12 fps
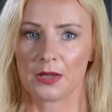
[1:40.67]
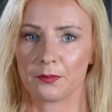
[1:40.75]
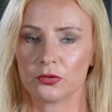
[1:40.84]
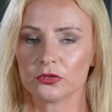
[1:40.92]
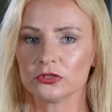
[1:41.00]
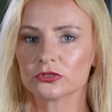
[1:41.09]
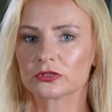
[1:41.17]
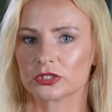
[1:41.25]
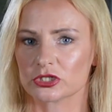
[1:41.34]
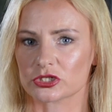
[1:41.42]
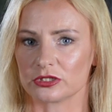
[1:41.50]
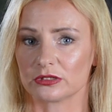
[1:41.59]
Poor
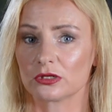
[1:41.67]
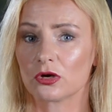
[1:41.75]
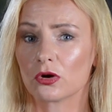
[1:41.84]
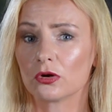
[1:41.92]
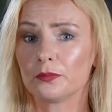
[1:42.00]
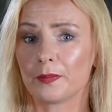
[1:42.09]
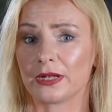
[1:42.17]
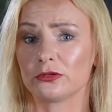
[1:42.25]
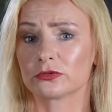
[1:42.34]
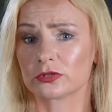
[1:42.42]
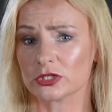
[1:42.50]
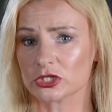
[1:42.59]
nutrition, called
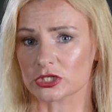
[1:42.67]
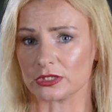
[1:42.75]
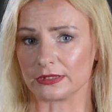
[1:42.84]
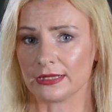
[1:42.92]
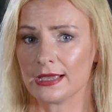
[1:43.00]
malnutrition,